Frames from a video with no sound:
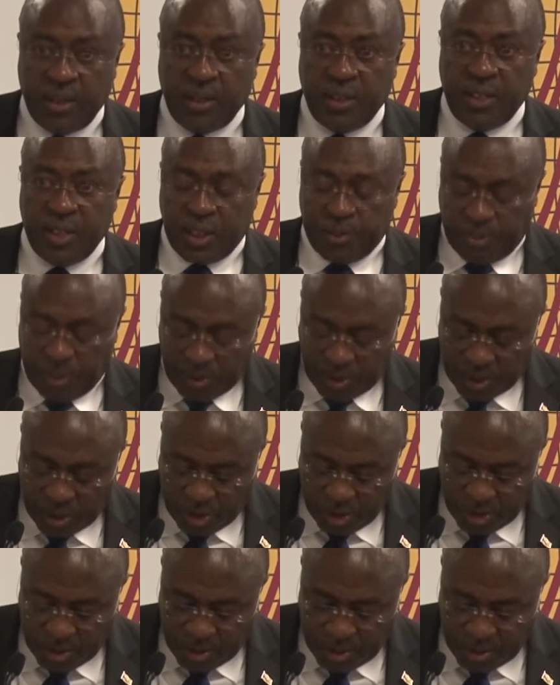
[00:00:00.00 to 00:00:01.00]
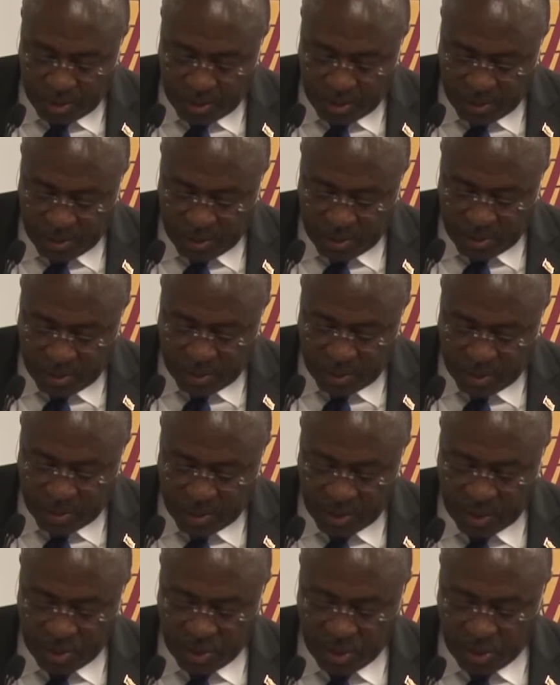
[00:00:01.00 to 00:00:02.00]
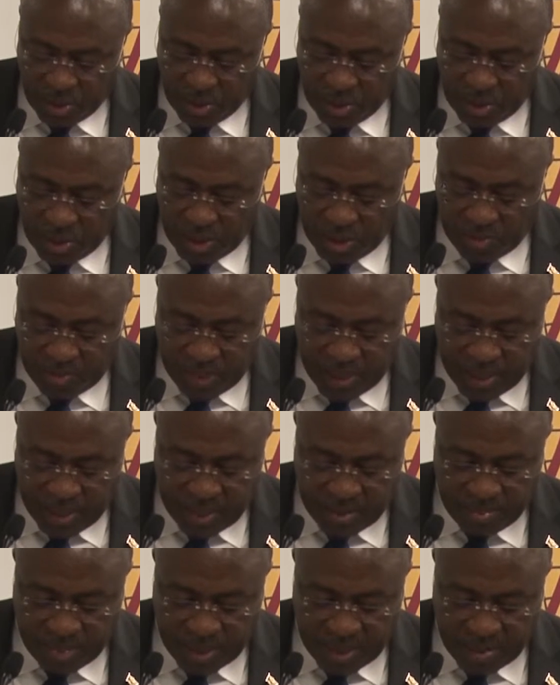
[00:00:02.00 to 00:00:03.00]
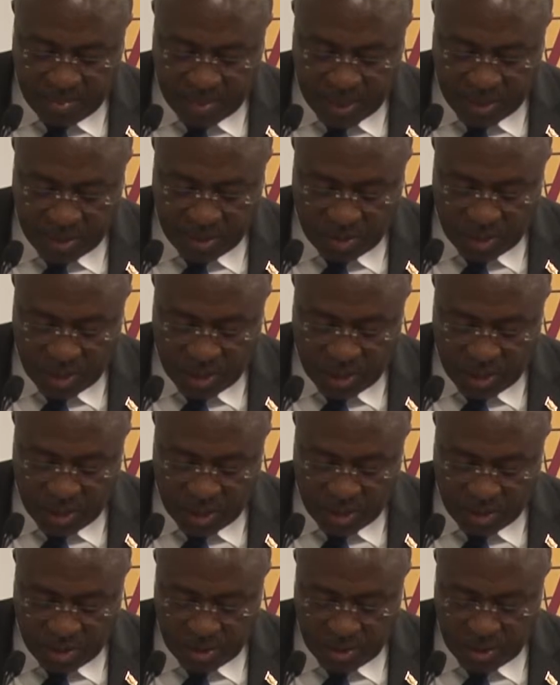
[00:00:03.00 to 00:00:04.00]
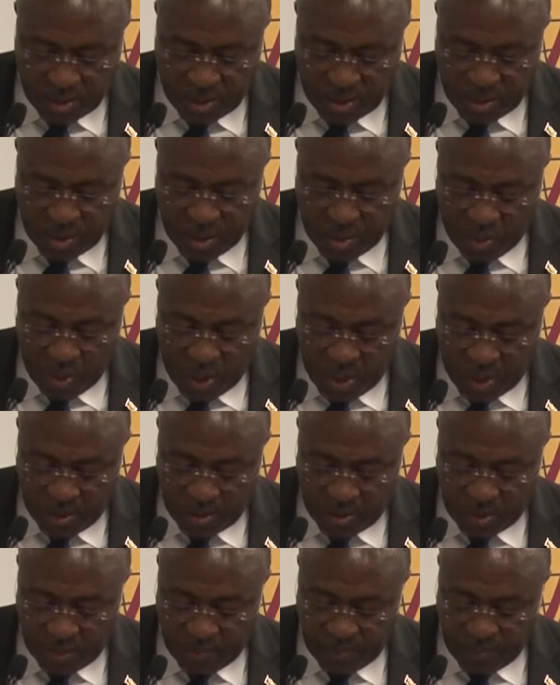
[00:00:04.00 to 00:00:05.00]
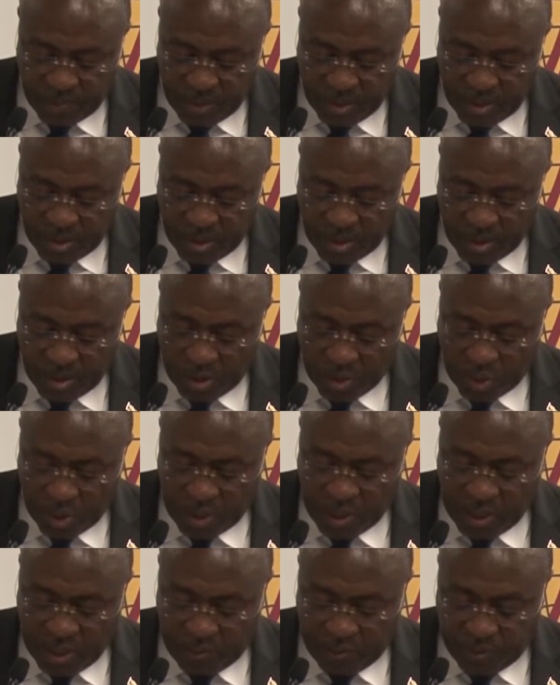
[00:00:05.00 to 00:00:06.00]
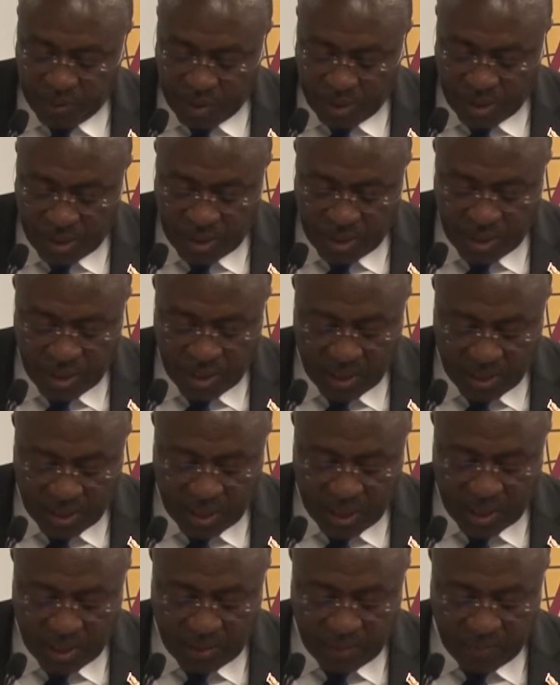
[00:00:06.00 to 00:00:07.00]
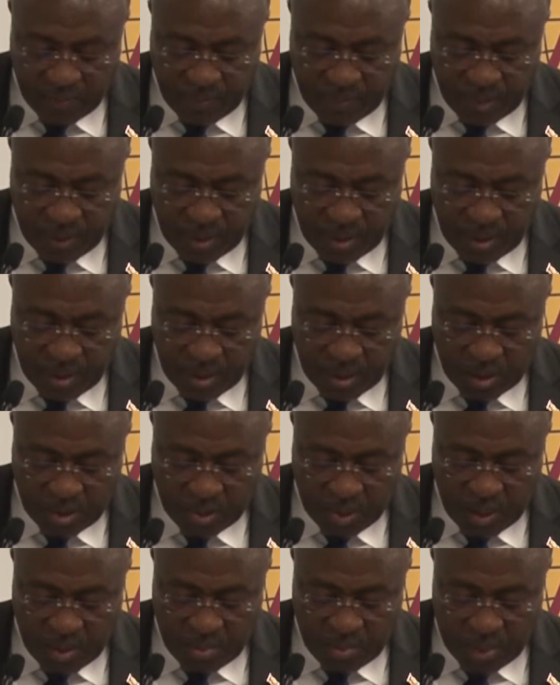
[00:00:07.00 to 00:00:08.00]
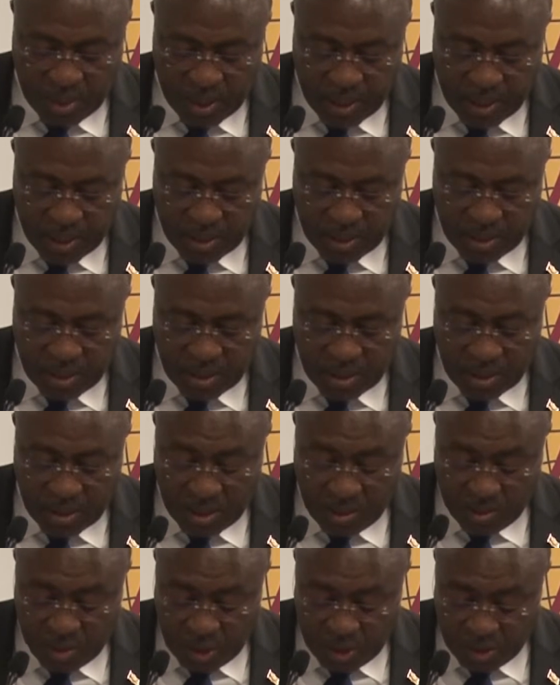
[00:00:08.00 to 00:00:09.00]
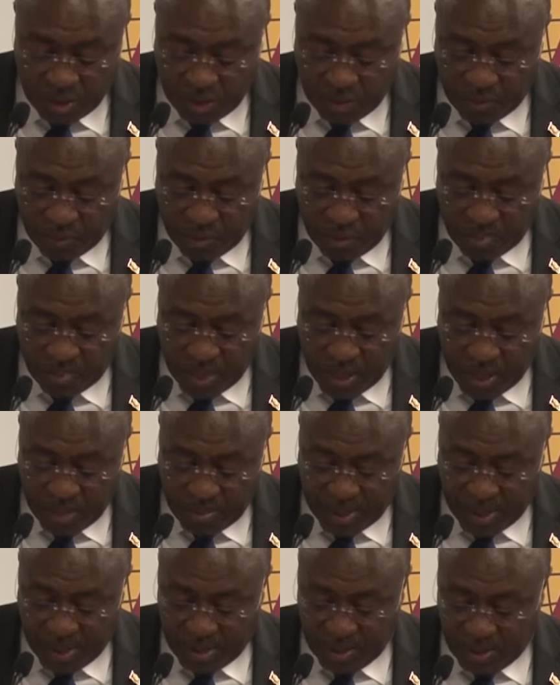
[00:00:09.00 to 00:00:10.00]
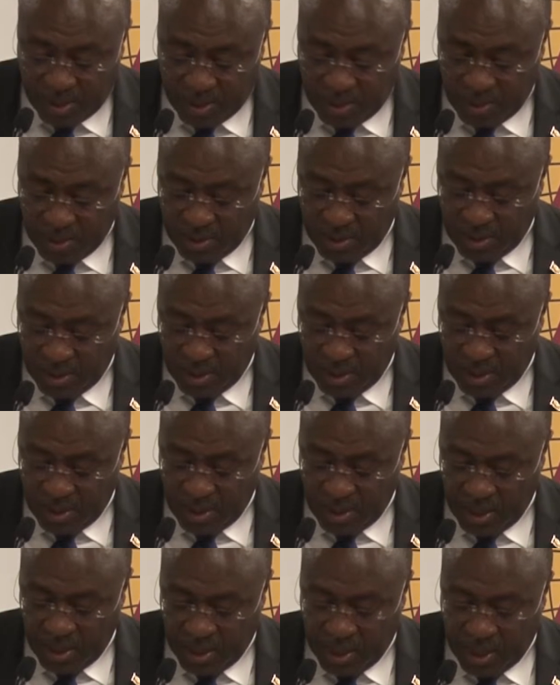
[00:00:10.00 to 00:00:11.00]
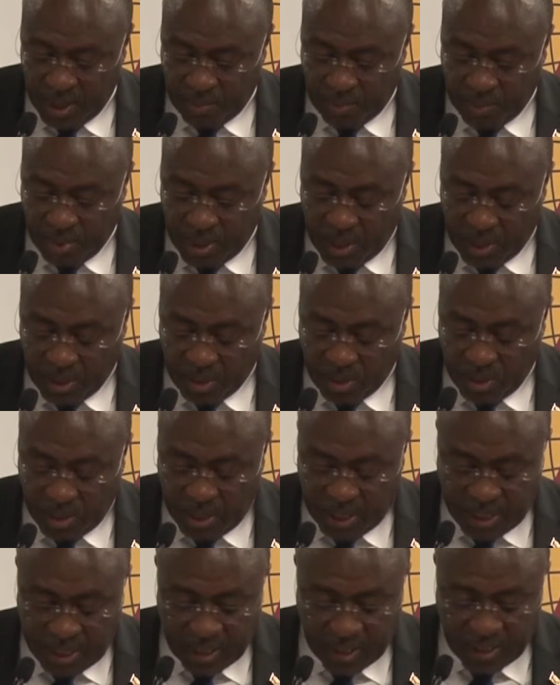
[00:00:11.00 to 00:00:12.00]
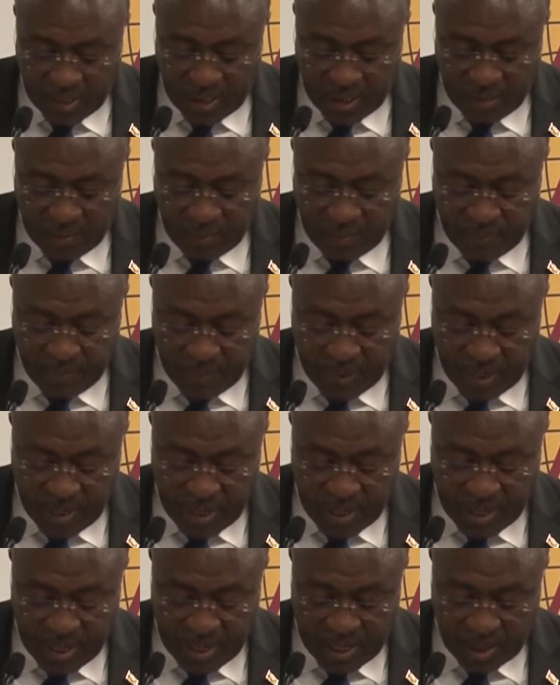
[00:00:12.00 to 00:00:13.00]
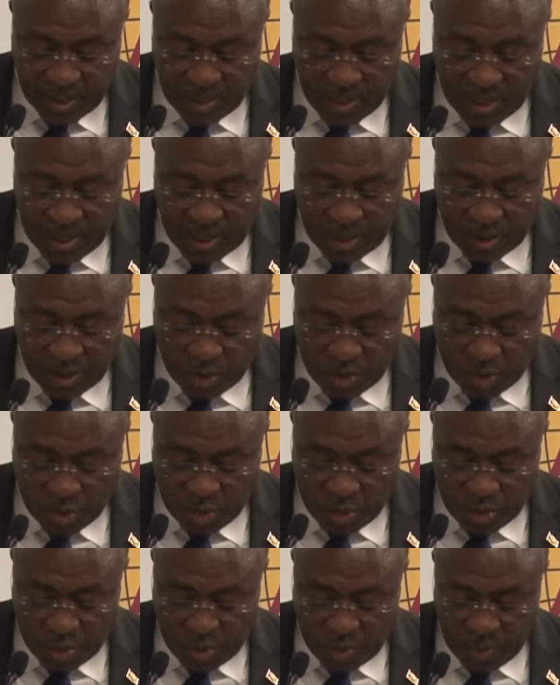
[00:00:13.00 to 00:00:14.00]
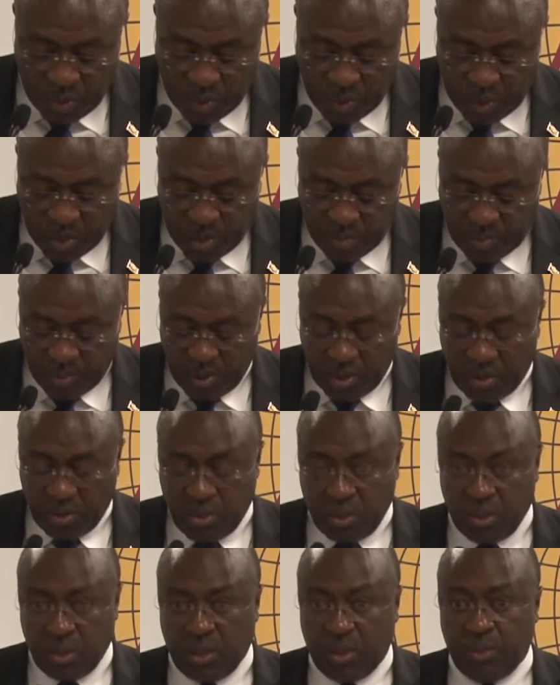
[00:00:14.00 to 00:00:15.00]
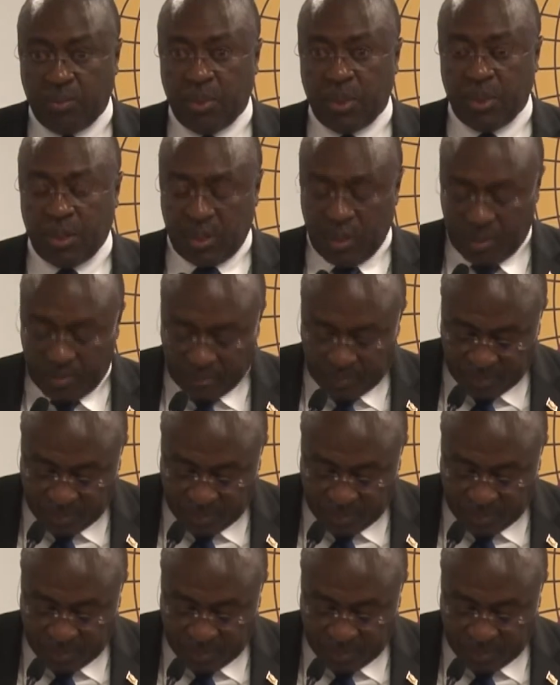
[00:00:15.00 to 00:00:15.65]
This position is also inspired by much richer nations in the world, which have found it necessary to embrace integration for bigger markets and production lines, as well as social and political stability.